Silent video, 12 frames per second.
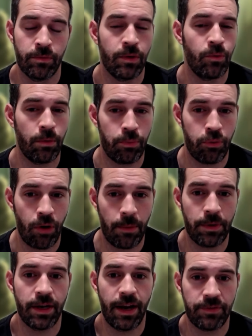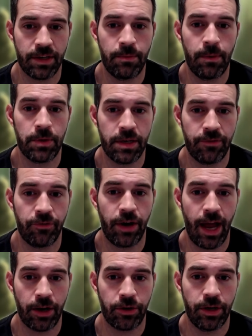We're probably going to have to come up with a different
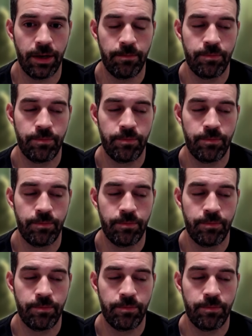acronym.